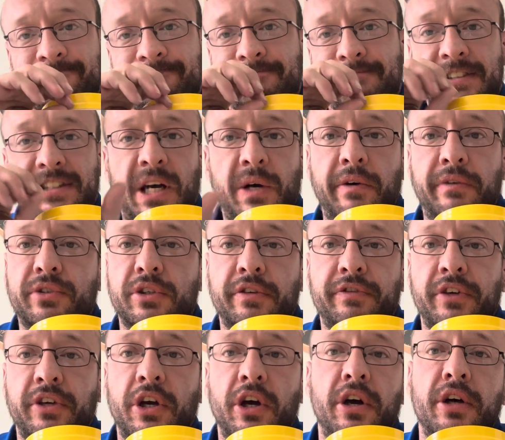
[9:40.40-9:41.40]
It's how I've done it
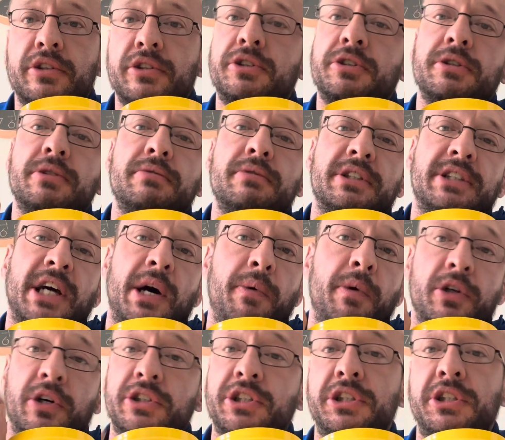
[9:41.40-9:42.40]
for years, it's how
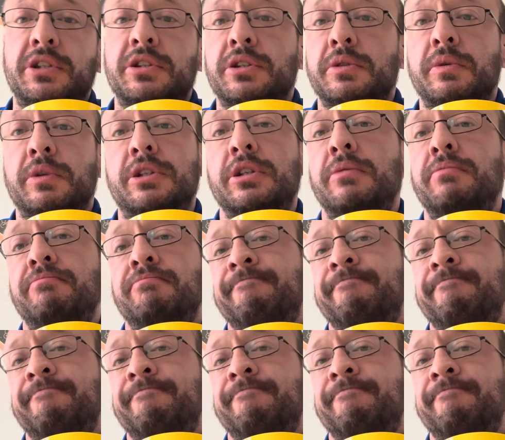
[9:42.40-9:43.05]
I'll continue to do it.